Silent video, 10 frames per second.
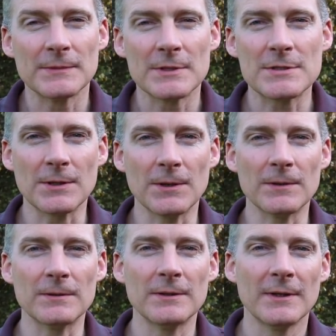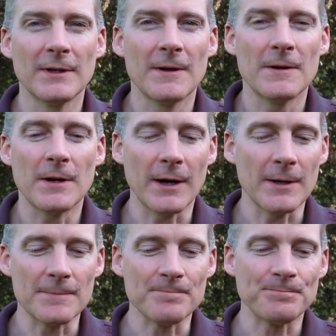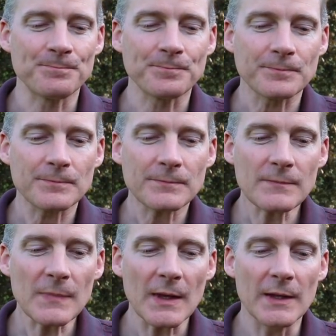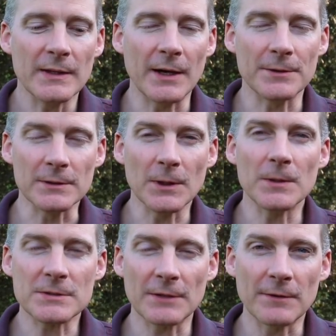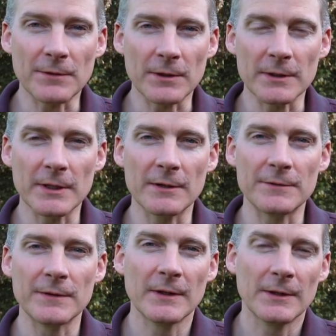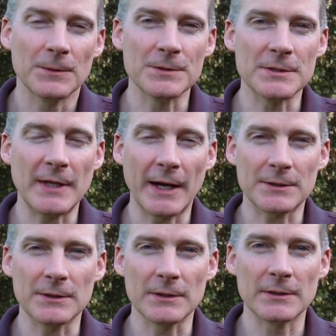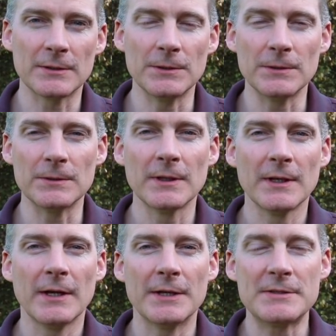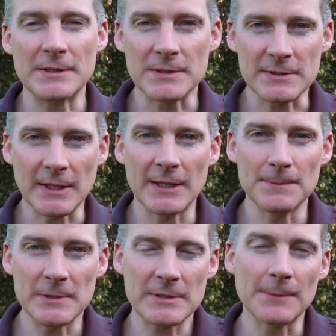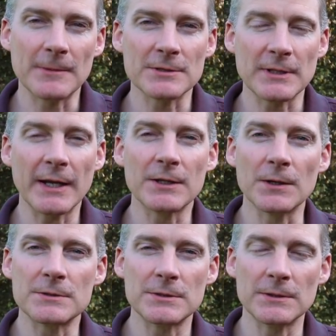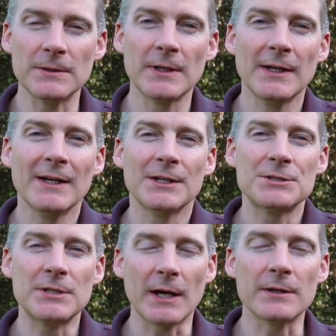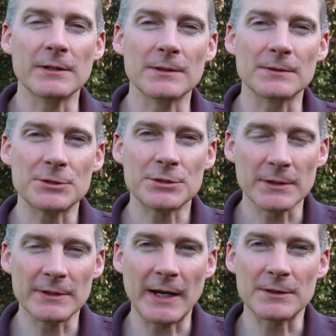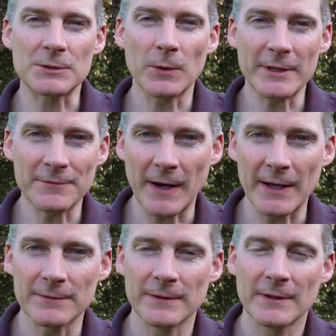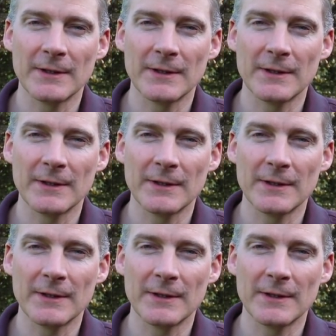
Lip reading: So now the lowest I've ever heard of was a doctor who attends the same seminars that I go to. She got her sugar down to 25.